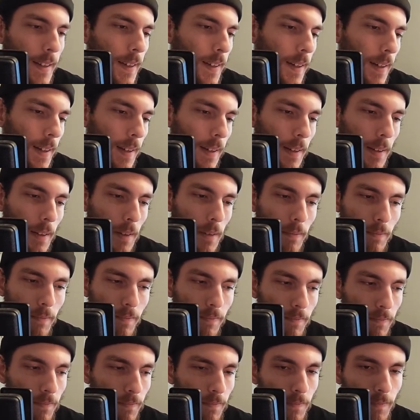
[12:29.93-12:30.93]
Um,
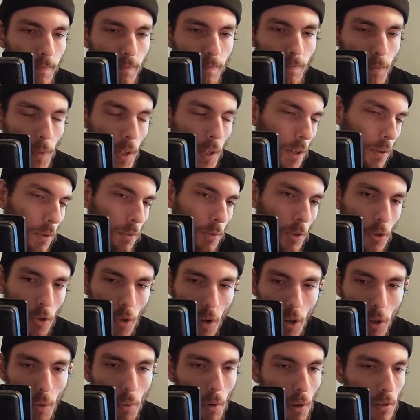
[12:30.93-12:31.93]
you know,
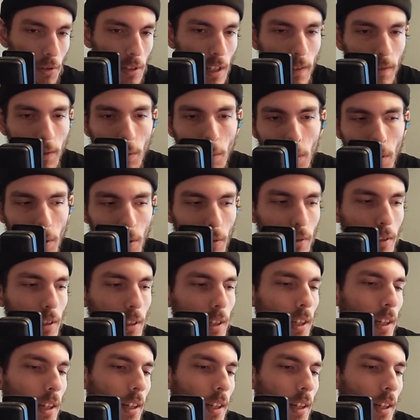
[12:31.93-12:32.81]
destroy the world, save the world.